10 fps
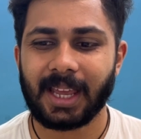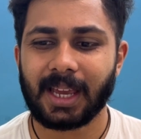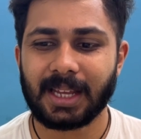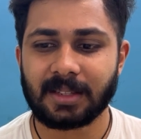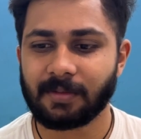
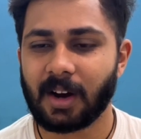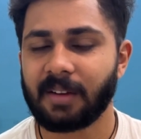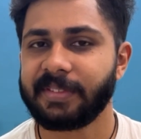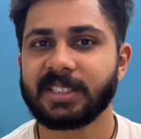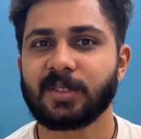like it's
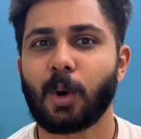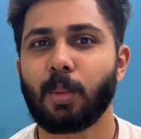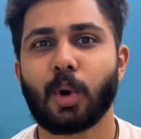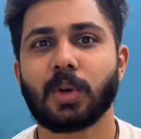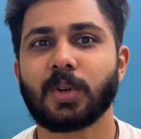far-fetched now,
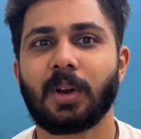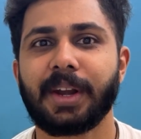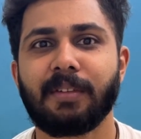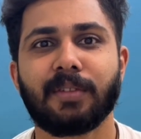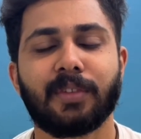because
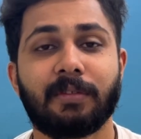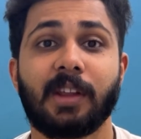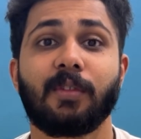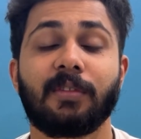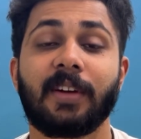already one
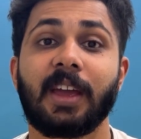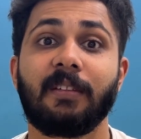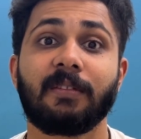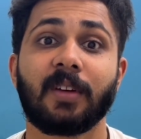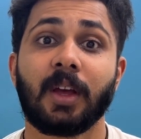fifty for
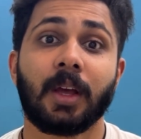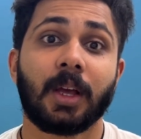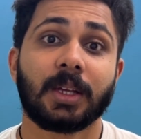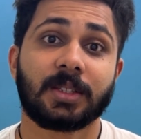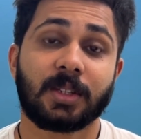five,
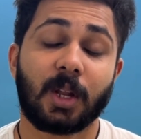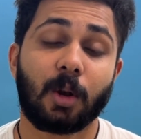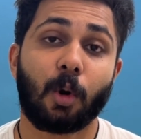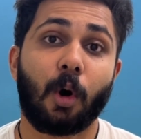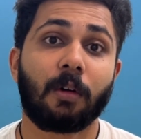still
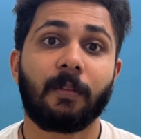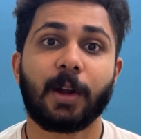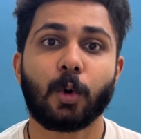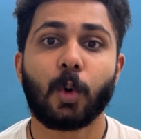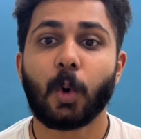long
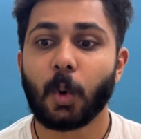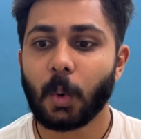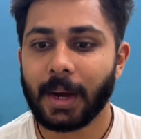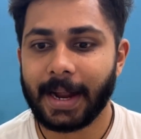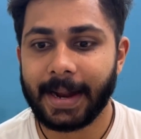way to
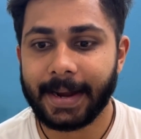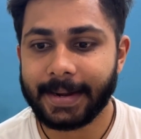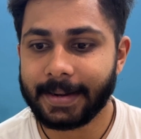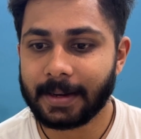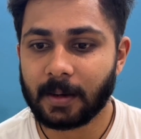go,
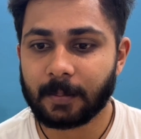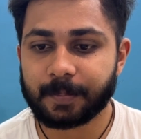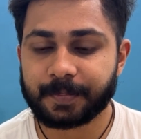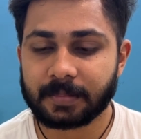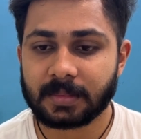and uh,
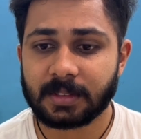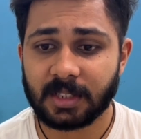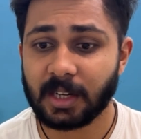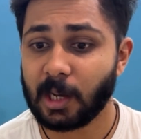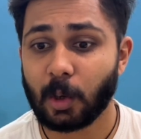
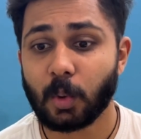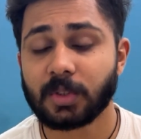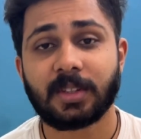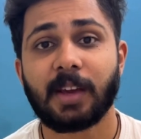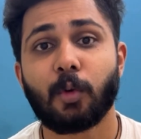suddenly
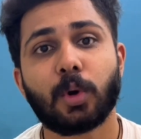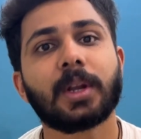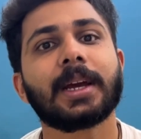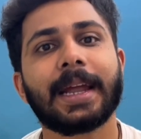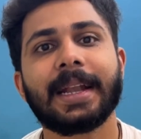looks they
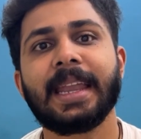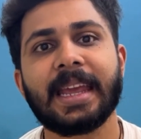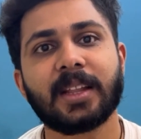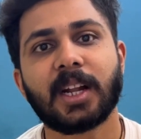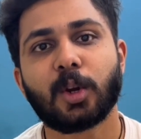won't get
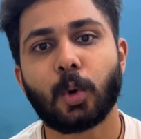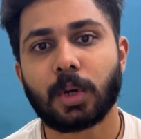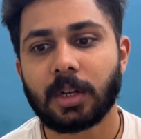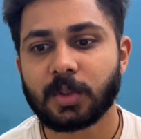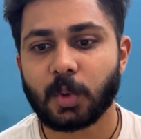near the
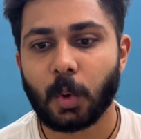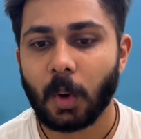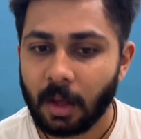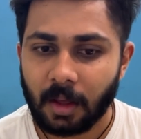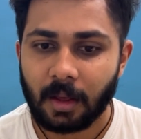total.
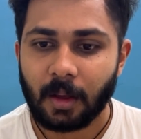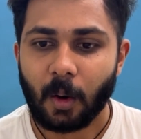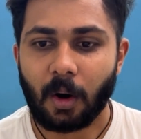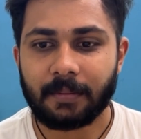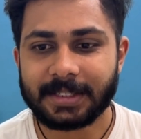So
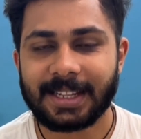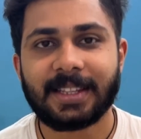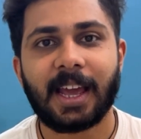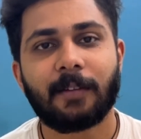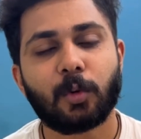obviously
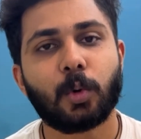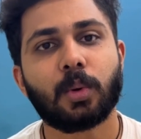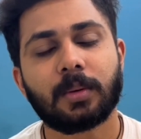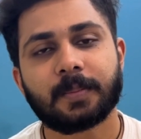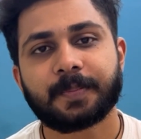they have
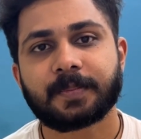to